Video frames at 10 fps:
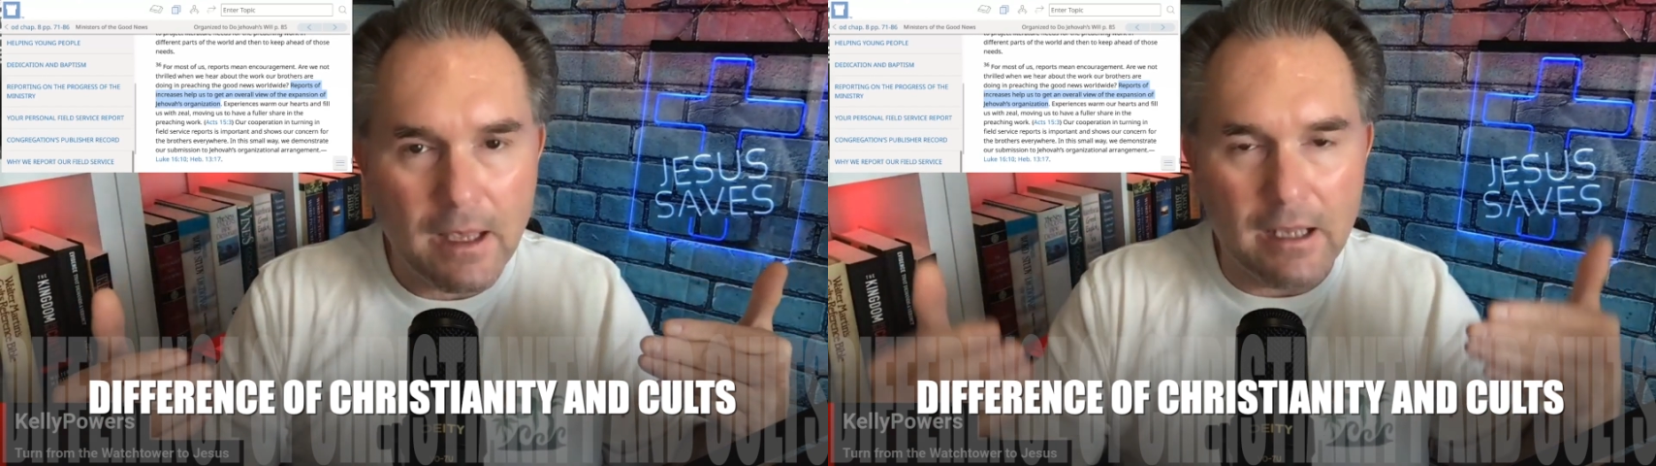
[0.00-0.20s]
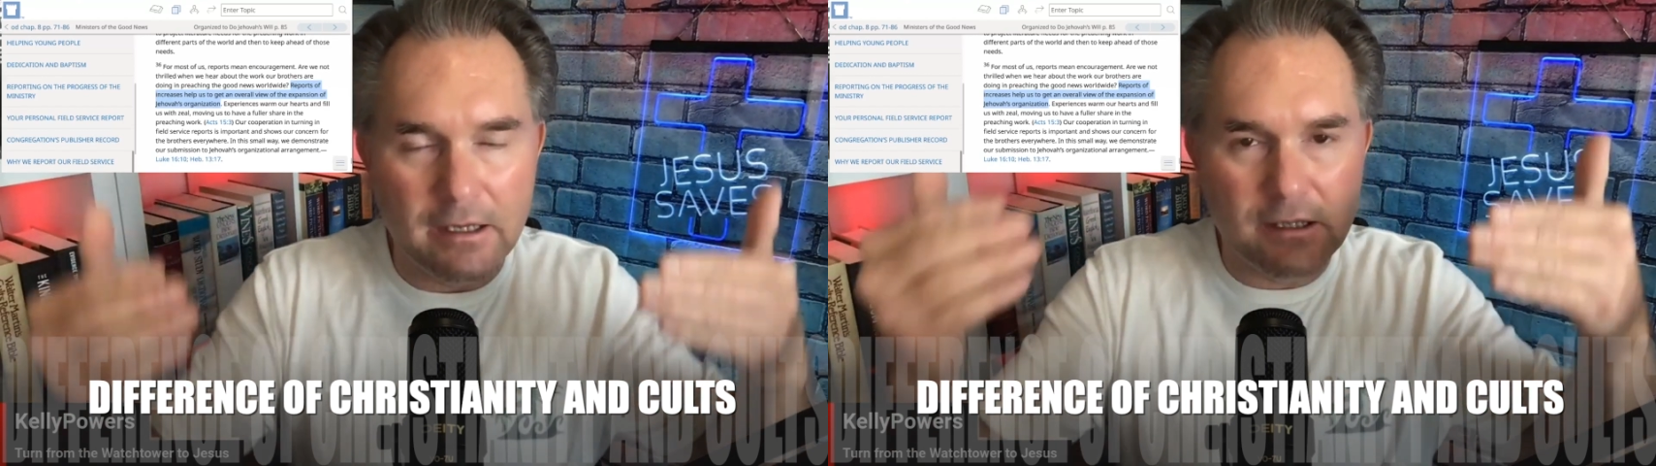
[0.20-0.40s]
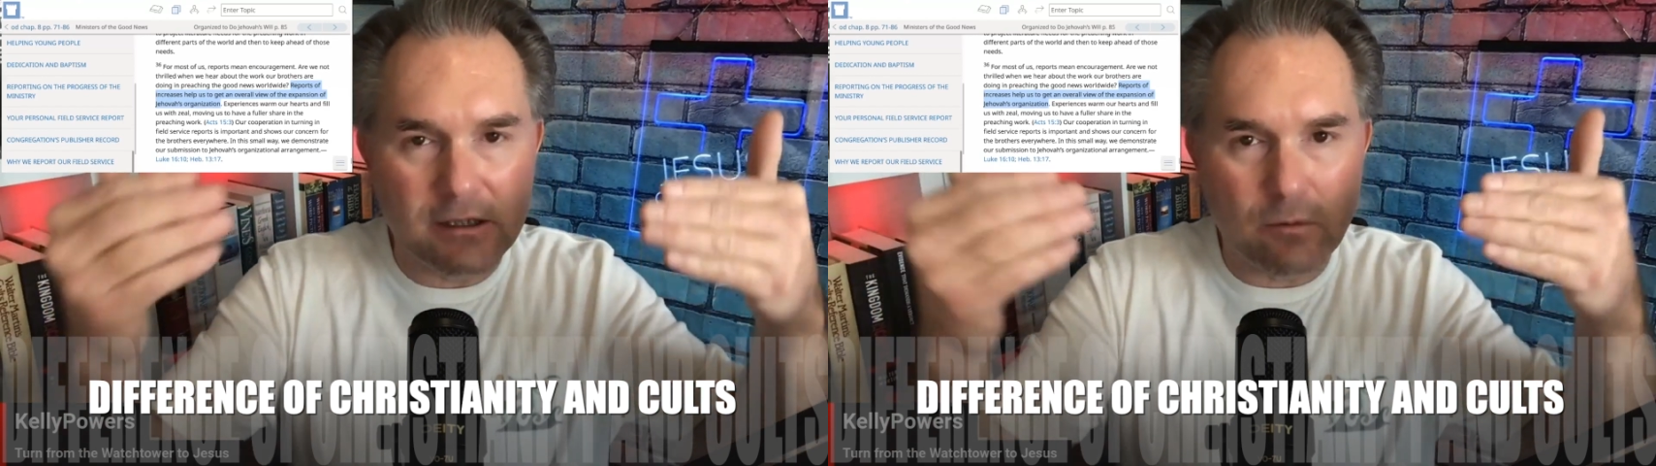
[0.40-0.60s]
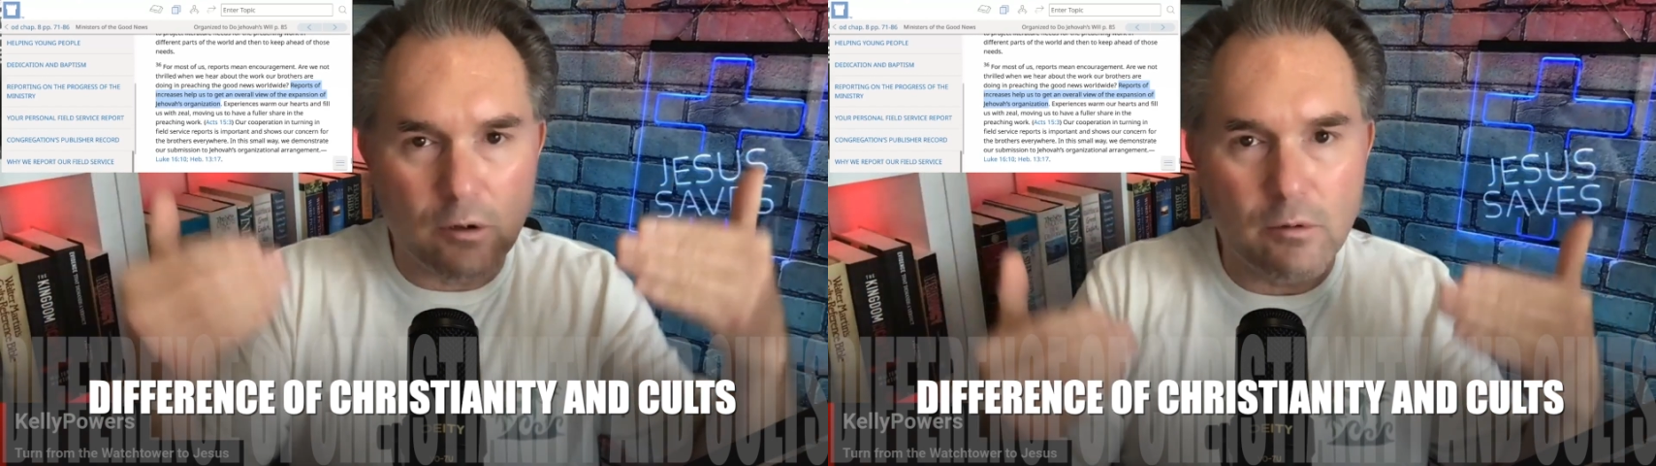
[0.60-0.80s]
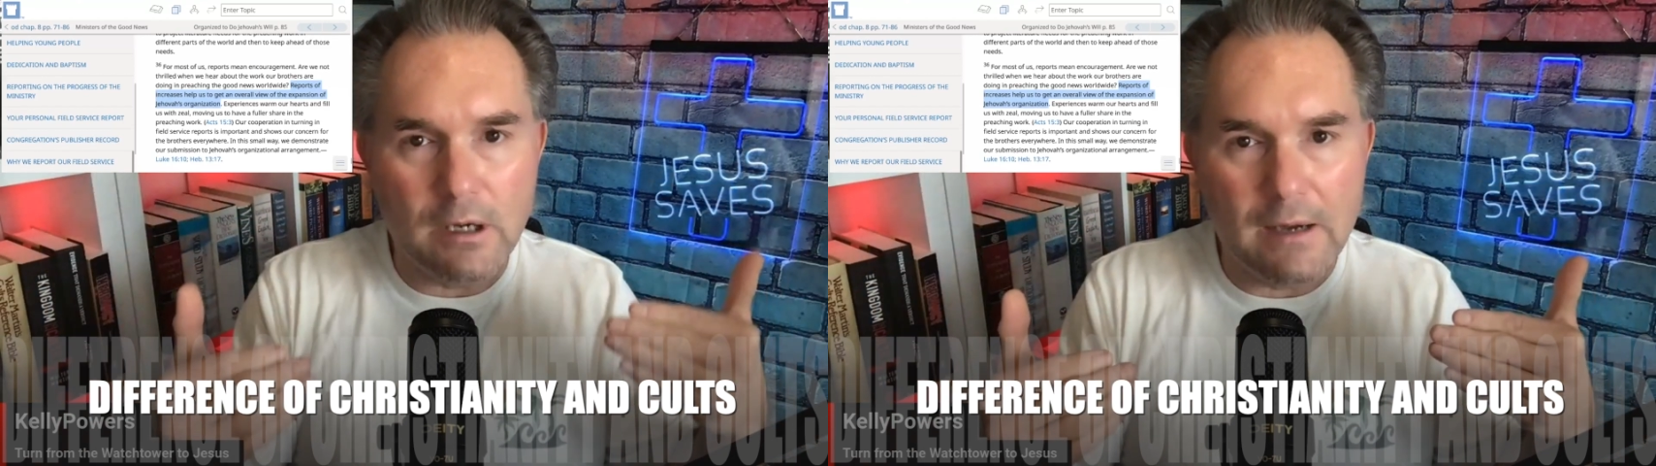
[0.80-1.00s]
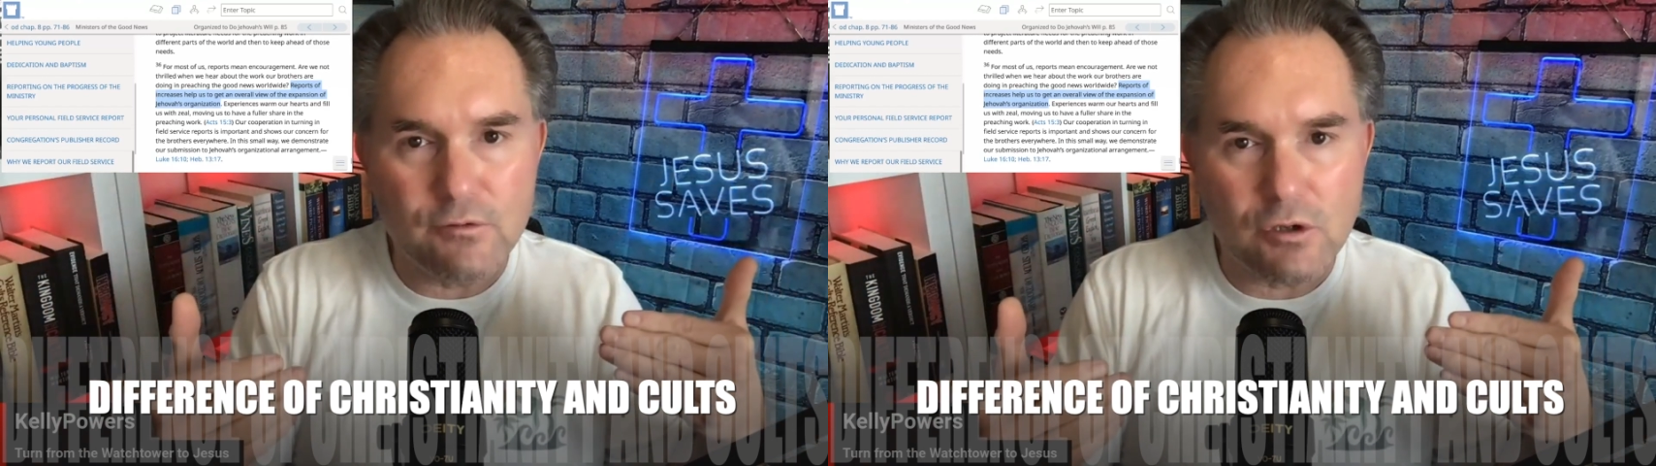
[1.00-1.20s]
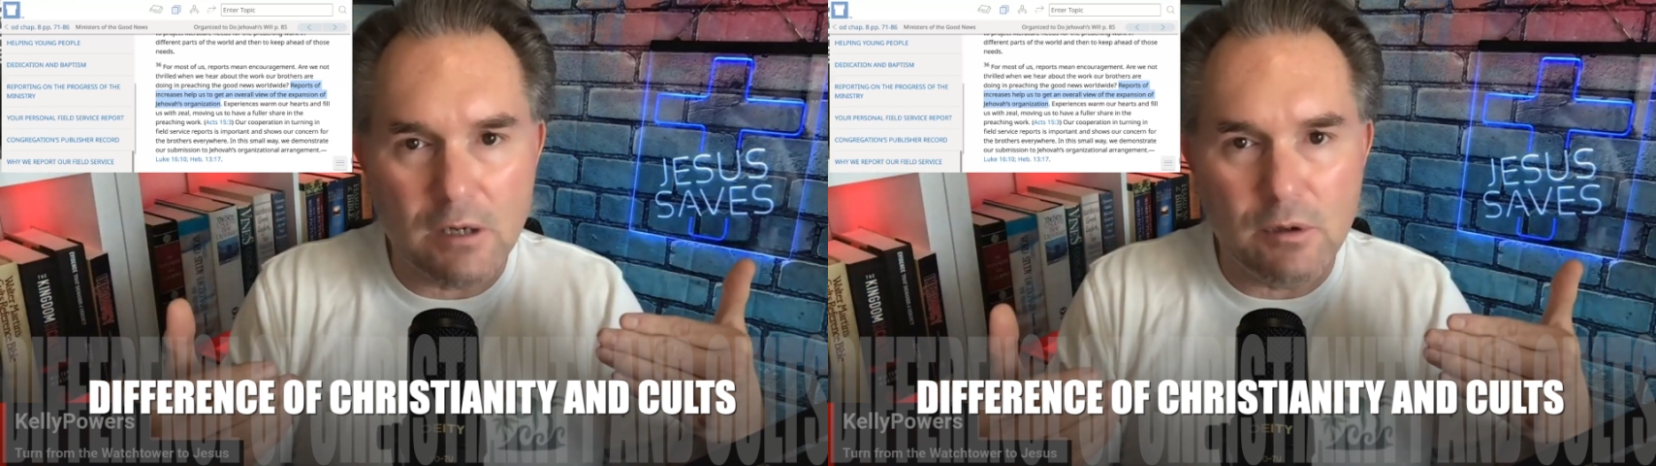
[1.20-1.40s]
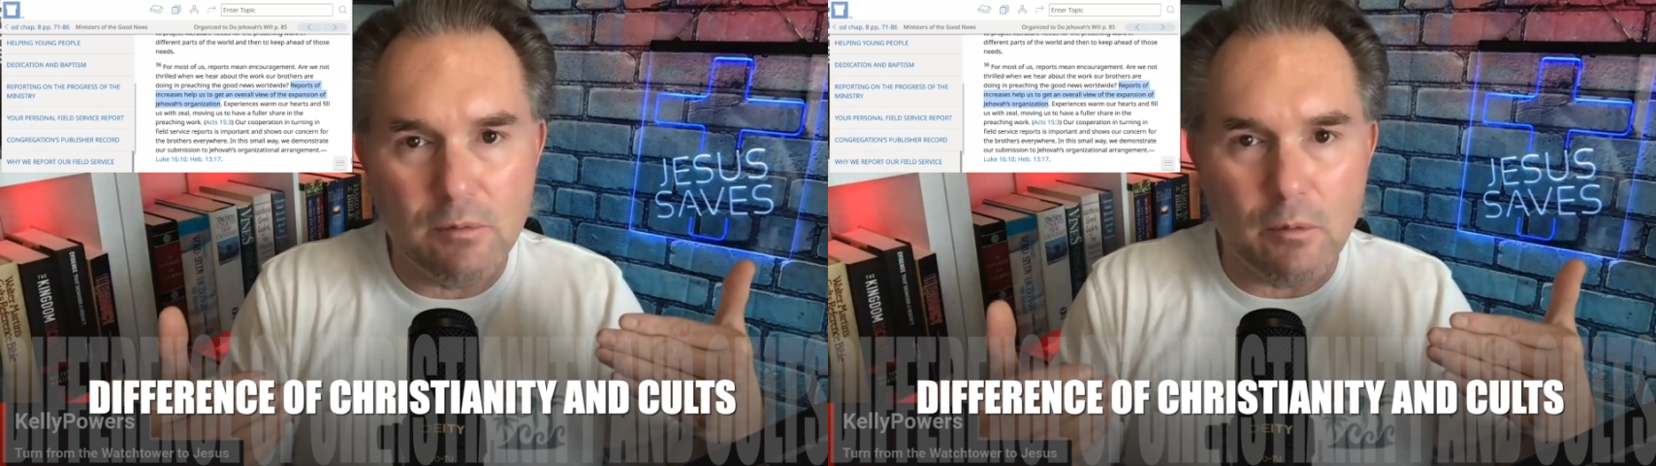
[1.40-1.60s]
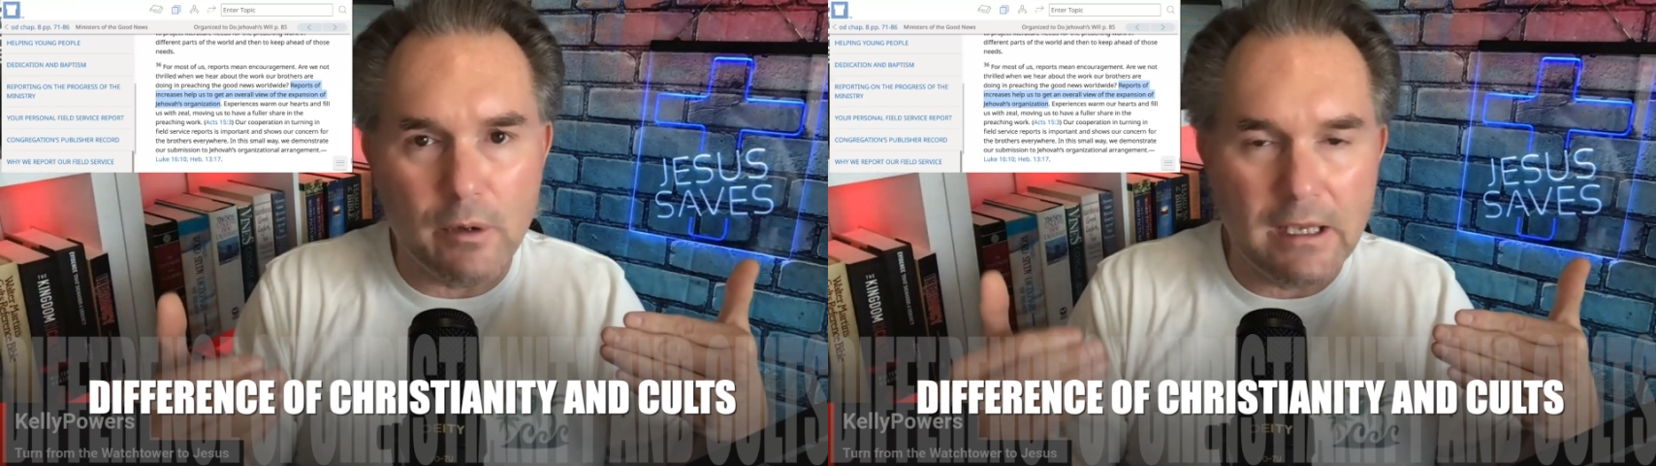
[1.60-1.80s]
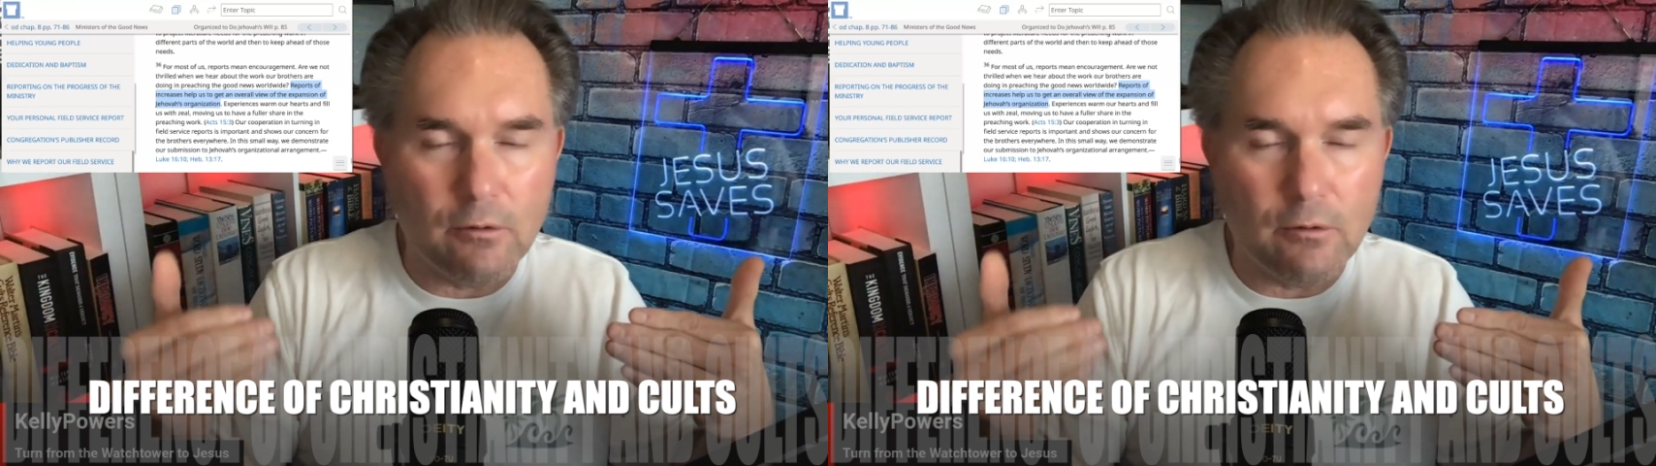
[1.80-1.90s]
And in this world, we'll have trouble, but we,